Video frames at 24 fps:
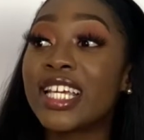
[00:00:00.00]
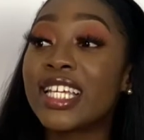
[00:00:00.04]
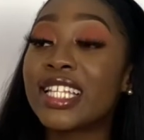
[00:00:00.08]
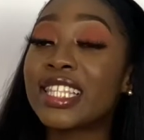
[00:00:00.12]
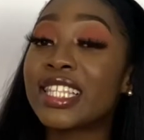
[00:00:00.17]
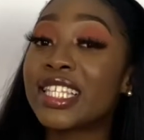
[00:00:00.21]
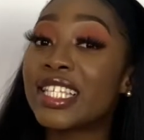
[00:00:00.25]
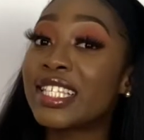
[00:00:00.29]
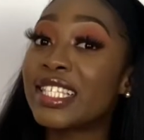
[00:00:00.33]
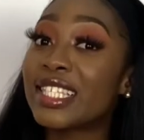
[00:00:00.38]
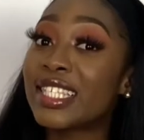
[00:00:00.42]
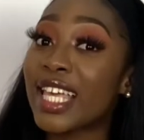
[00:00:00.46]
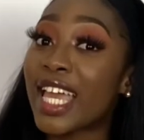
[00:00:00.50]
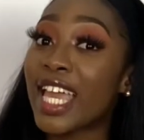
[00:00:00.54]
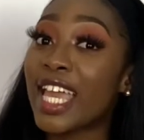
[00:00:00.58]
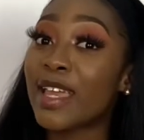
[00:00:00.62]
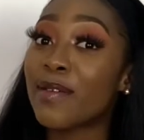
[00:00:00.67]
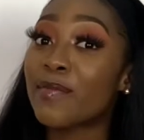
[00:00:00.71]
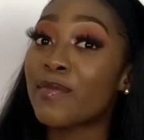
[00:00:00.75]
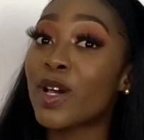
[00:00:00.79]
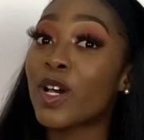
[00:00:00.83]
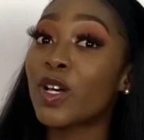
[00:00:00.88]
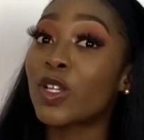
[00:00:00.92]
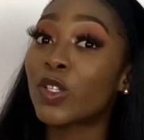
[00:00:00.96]
the
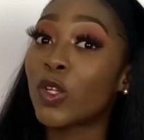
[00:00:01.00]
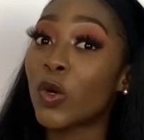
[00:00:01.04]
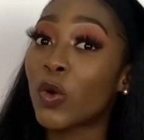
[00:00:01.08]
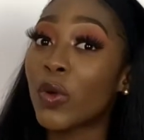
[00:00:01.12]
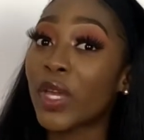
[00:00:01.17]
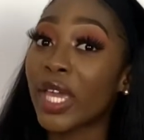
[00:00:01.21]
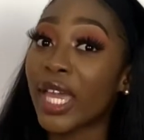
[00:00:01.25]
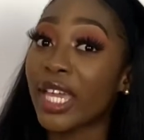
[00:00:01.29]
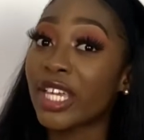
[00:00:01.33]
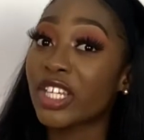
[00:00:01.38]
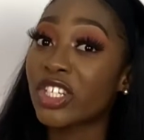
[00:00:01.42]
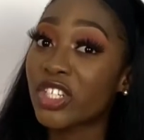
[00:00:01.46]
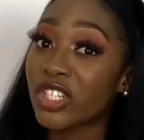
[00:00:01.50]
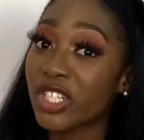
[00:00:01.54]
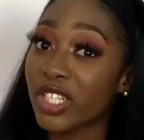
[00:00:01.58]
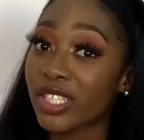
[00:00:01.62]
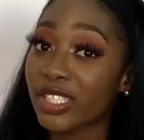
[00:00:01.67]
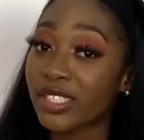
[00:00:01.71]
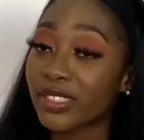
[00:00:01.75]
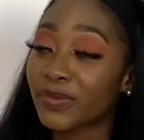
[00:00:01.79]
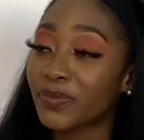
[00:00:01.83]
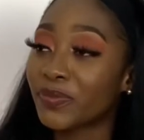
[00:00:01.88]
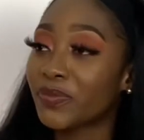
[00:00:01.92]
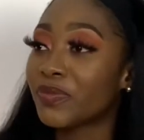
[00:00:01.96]
same
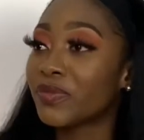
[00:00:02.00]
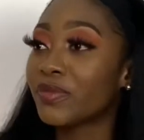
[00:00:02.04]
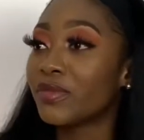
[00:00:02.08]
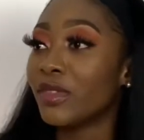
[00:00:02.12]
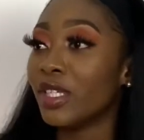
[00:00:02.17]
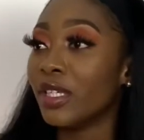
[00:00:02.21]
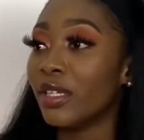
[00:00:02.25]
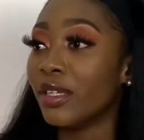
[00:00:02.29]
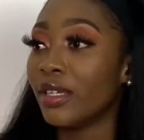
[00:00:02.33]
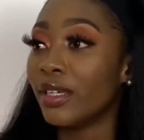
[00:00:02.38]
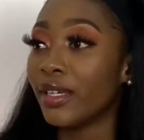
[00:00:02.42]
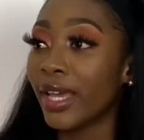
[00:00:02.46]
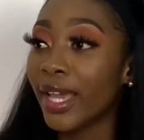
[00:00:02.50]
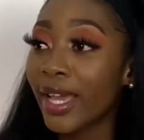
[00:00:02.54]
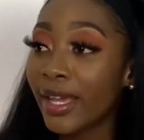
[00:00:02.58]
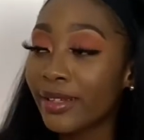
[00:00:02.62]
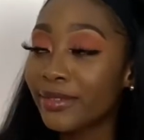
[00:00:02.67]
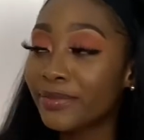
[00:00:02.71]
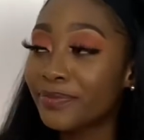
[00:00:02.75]
location. Yeah.